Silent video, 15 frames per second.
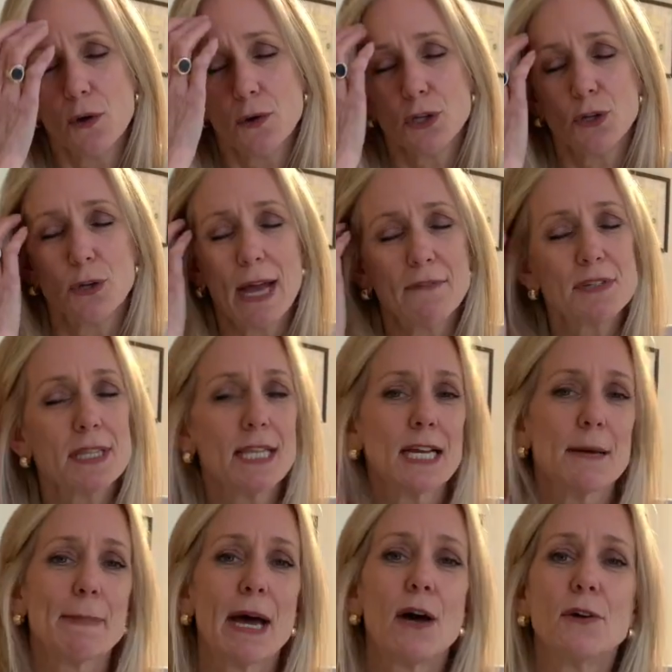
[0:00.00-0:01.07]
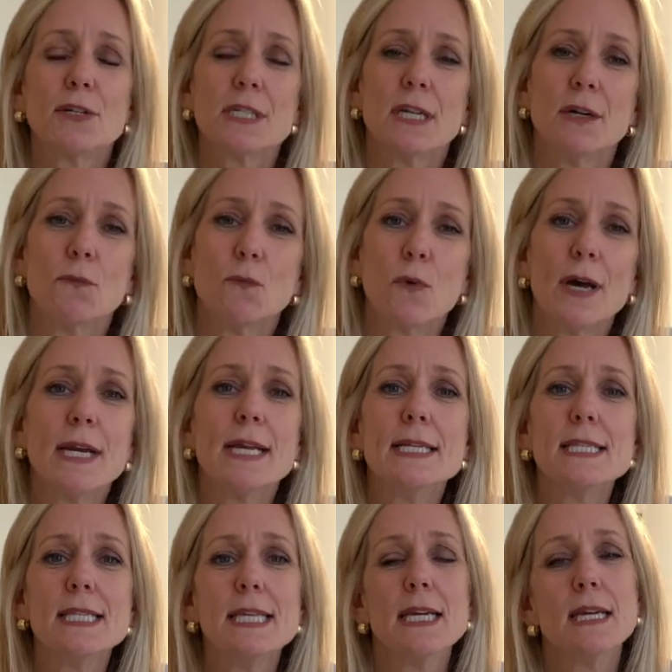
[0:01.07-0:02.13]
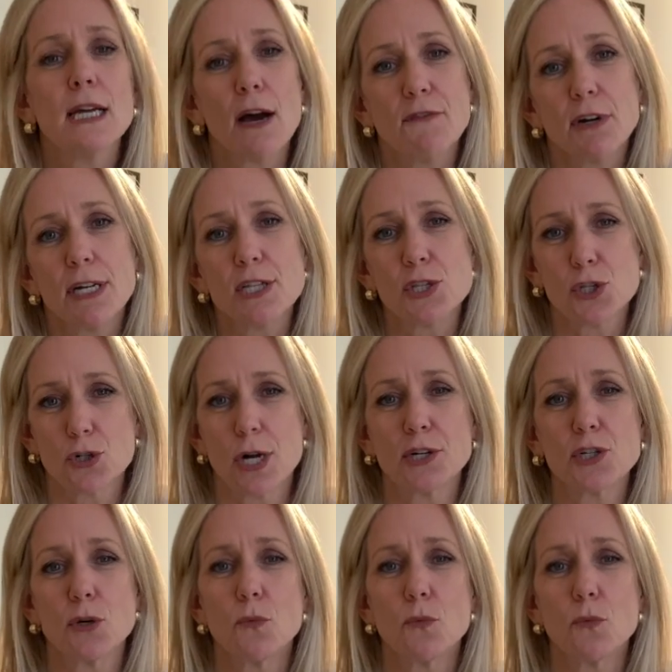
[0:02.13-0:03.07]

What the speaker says: you have to think about what is the governance structure.